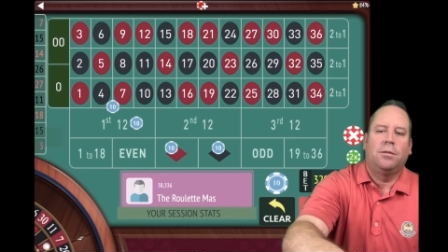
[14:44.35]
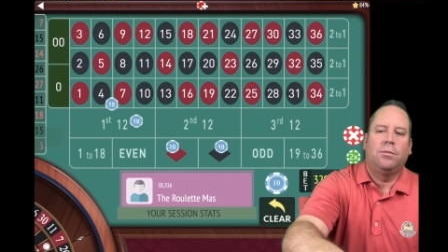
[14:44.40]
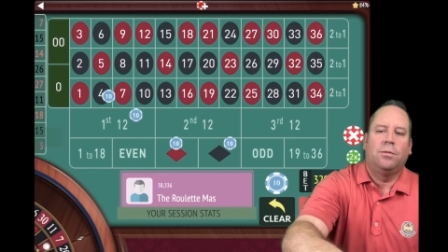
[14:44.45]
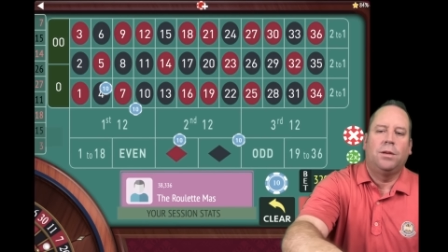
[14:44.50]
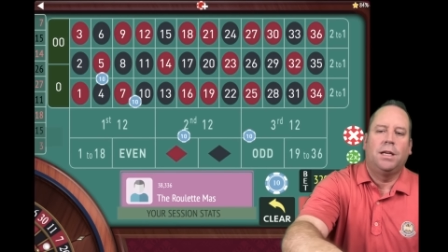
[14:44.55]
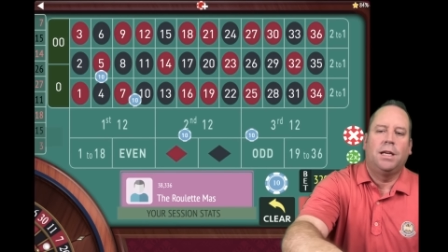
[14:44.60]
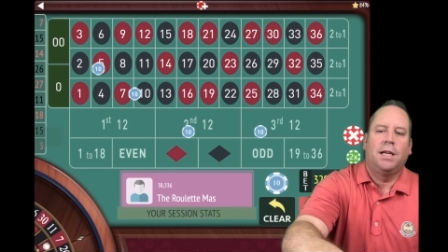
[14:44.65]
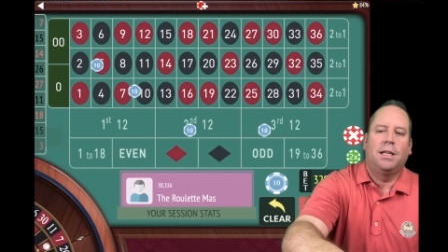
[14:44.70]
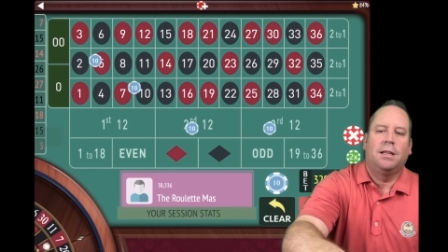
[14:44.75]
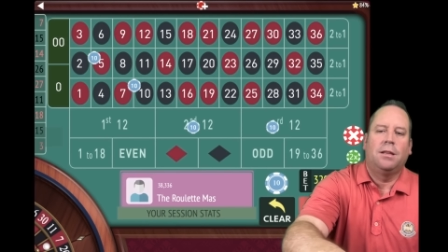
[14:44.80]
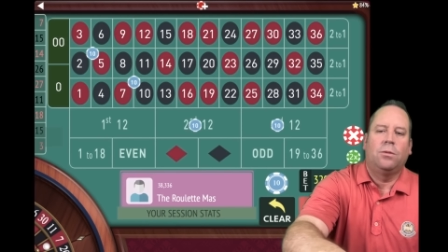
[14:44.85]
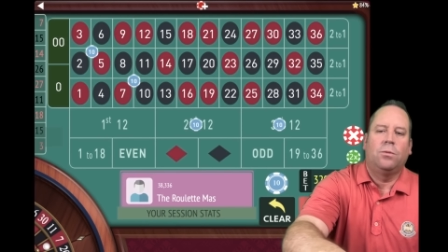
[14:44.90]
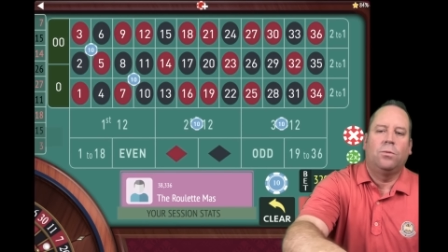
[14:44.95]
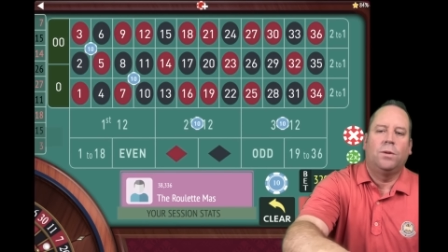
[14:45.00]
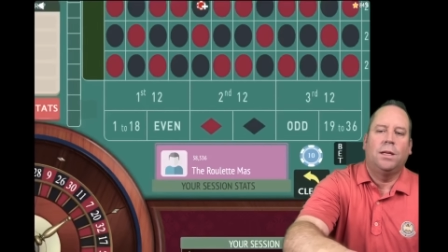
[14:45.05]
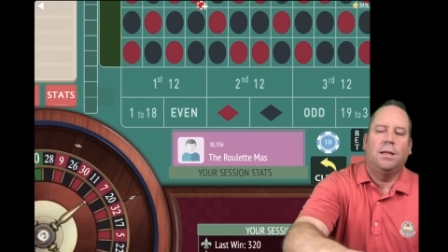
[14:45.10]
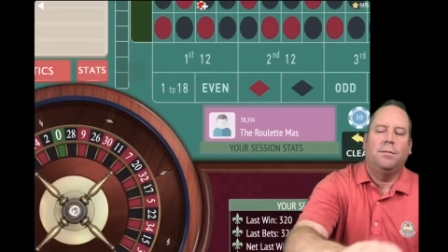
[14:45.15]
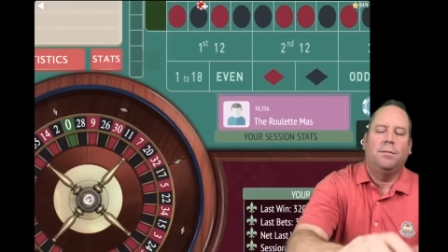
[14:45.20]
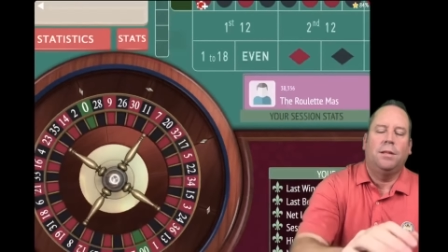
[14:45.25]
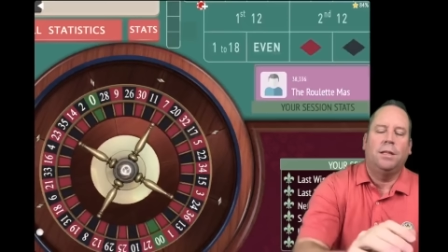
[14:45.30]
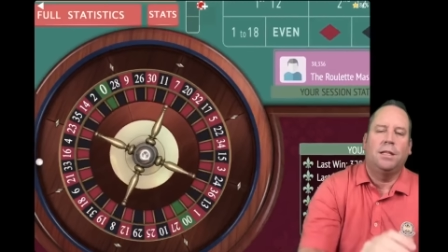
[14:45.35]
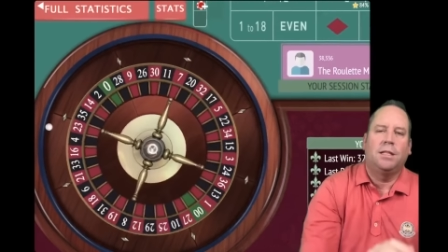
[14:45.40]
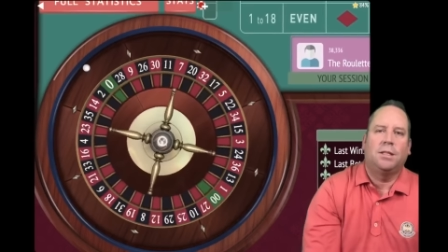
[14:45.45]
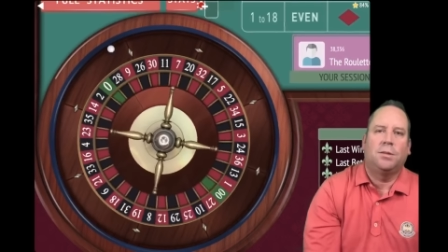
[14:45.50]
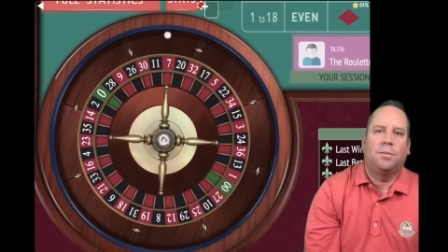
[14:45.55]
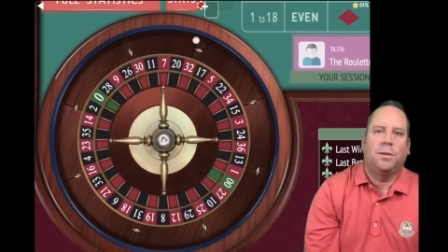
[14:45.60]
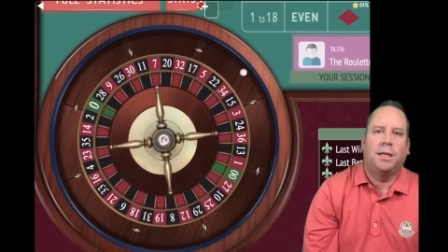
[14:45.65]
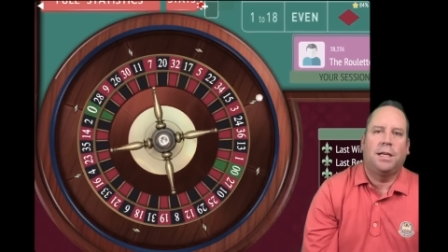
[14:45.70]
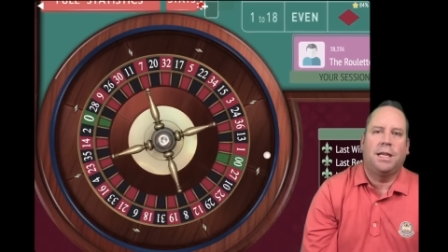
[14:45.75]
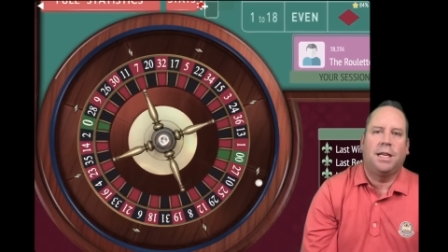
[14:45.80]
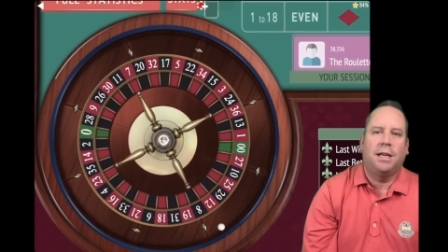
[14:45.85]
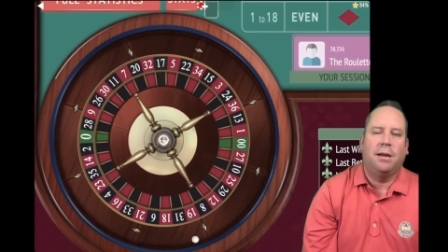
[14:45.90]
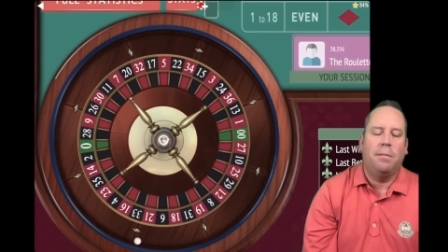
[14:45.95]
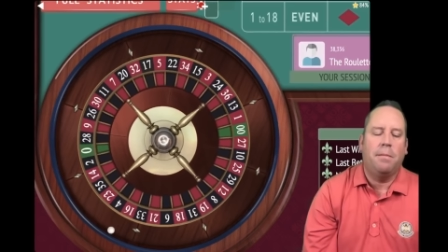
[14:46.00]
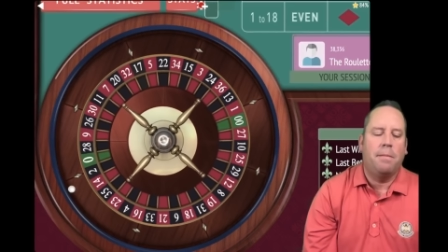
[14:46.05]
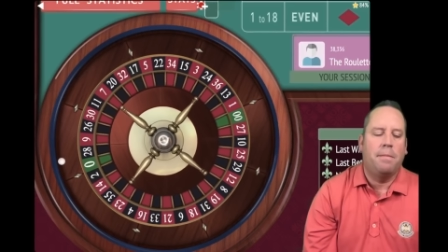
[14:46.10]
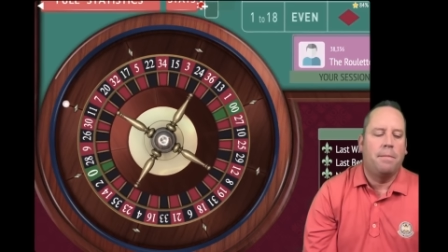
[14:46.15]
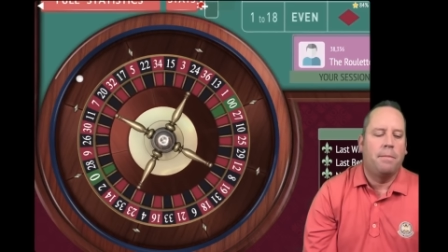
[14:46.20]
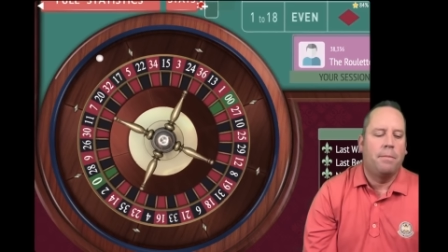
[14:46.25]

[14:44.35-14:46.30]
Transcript: we got the win. No Let's spin bet. again.